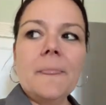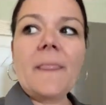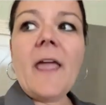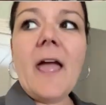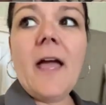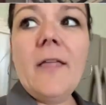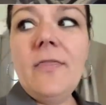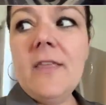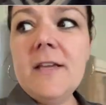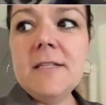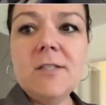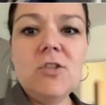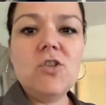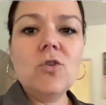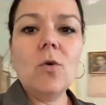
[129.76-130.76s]
And
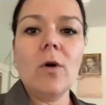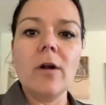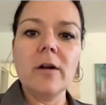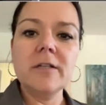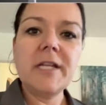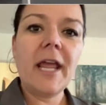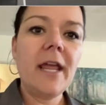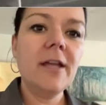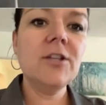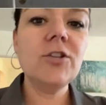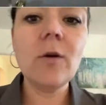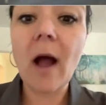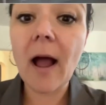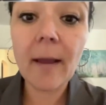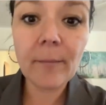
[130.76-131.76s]
this door takes
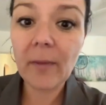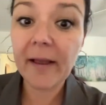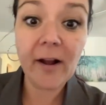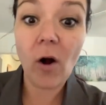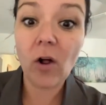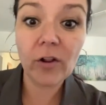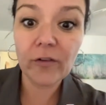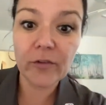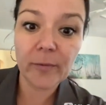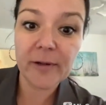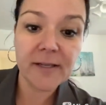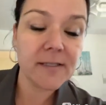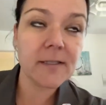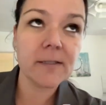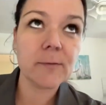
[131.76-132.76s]
you, I'm like all over the
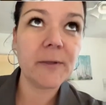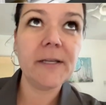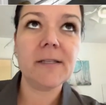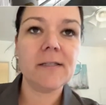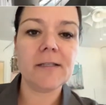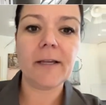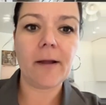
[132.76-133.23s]
place. This place is like a